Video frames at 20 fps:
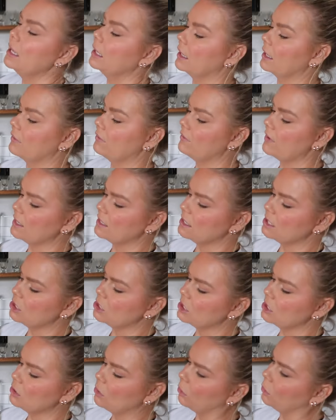like
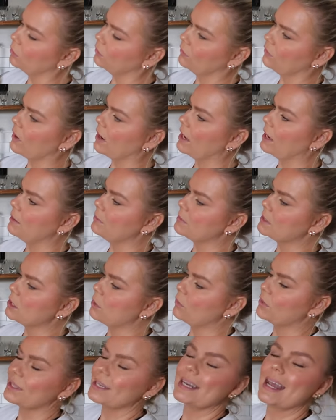vintagey gold frames
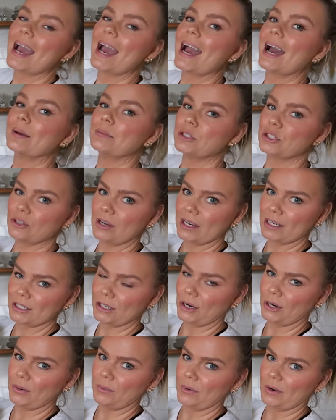with an
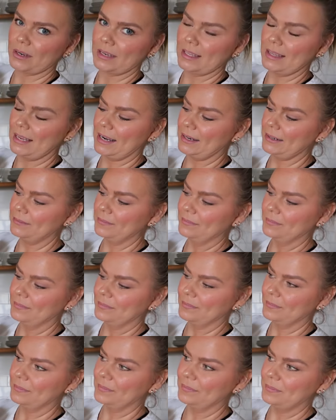abstract artwork in there?
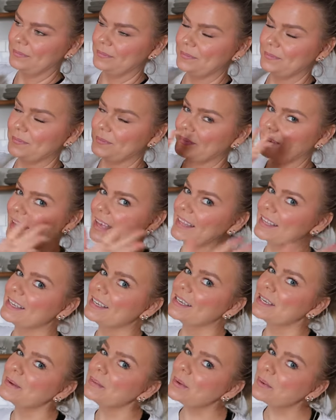I
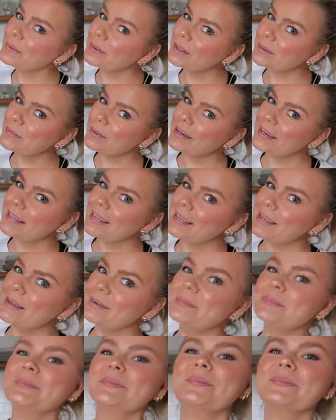think it could be really pretty.